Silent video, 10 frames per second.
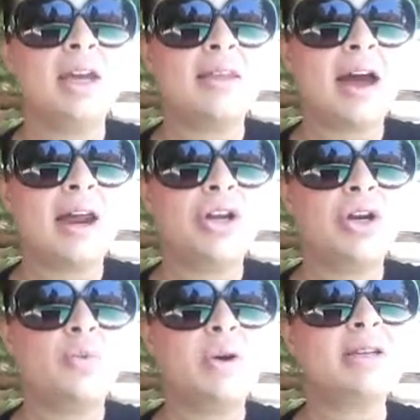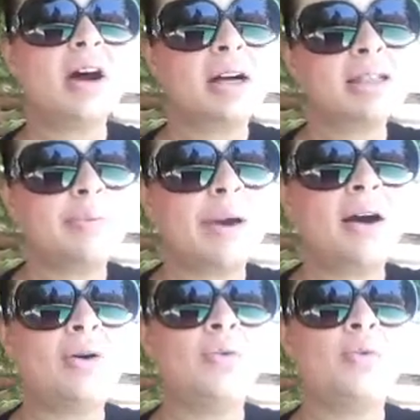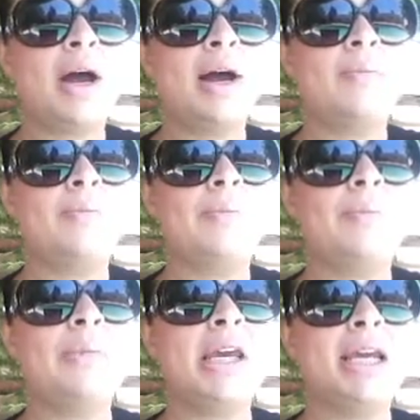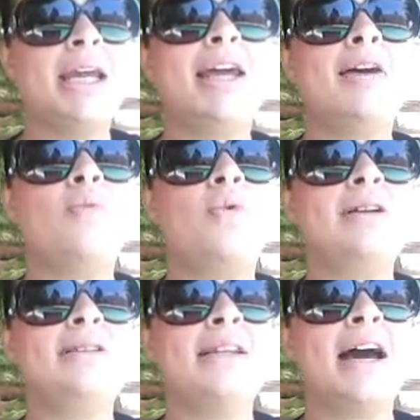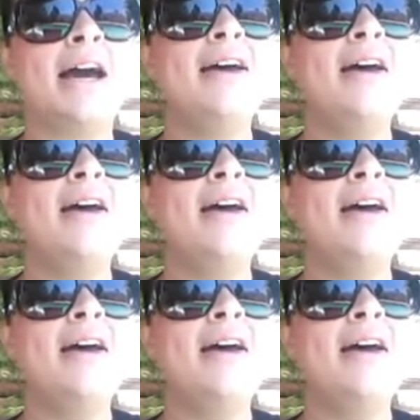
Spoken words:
that, you know, we talked about, me and him, was that